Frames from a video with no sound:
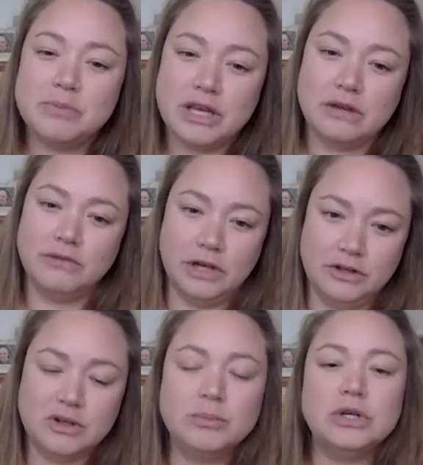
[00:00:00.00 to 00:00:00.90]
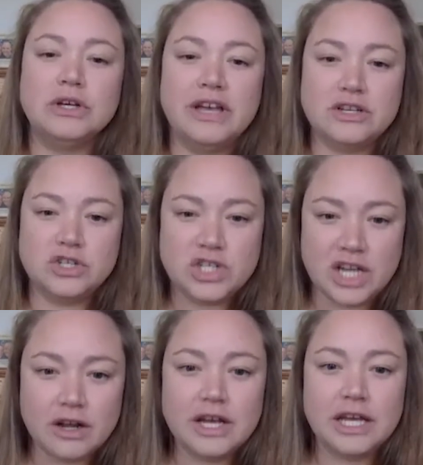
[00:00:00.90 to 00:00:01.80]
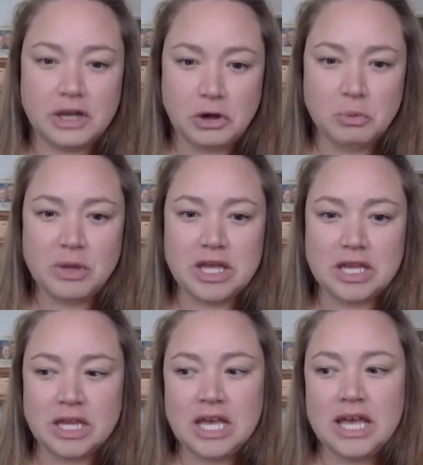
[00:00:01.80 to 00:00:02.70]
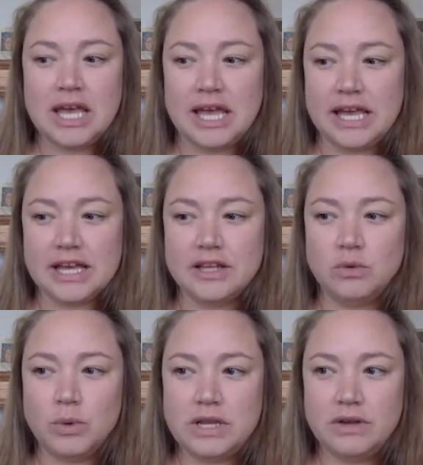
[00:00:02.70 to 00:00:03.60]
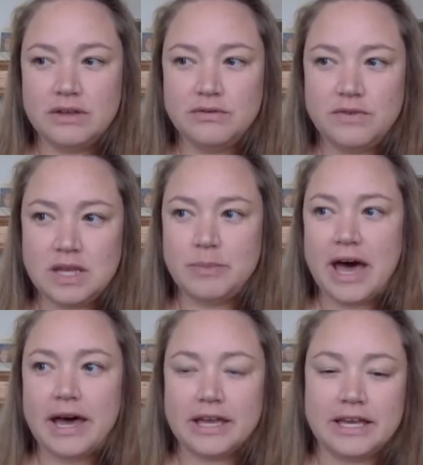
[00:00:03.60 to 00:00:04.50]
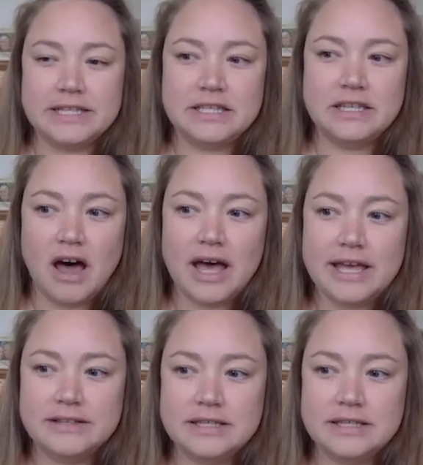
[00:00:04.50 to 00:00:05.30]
being vulnerable and sharing and open. And when you get feedback, it's not,